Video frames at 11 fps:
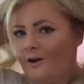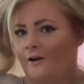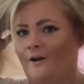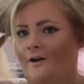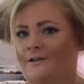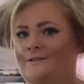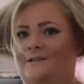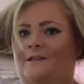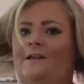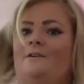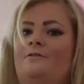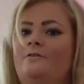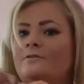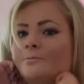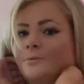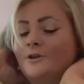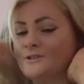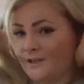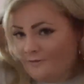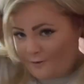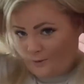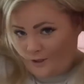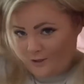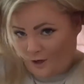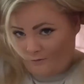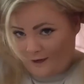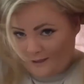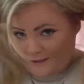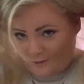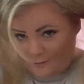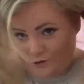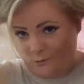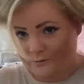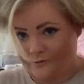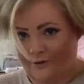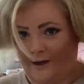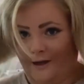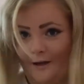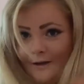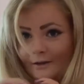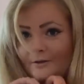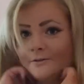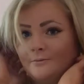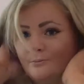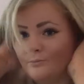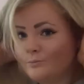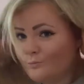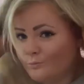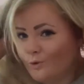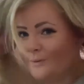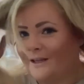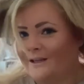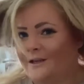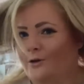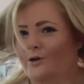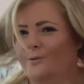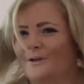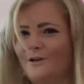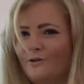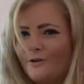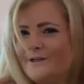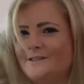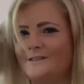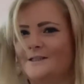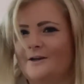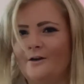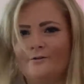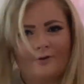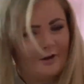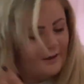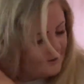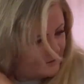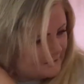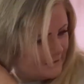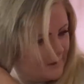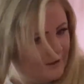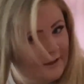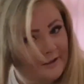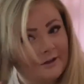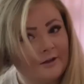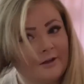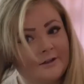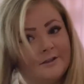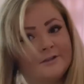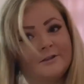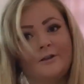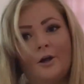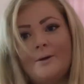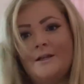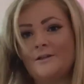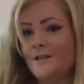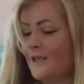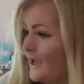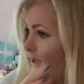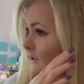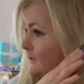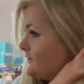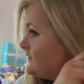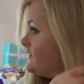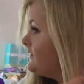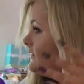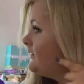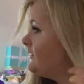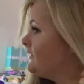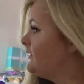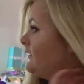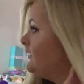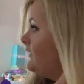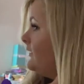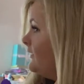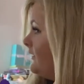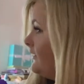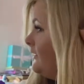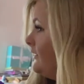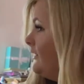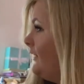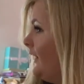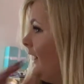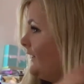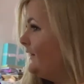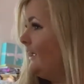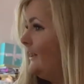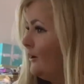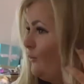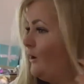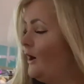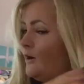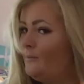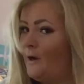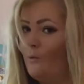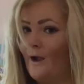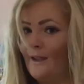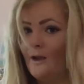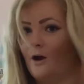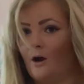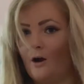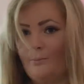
underneath, because if you put it directly on top of your hair, it will make it look a bit greasy, I find. And then I like to go in on the ends and then I work my way up.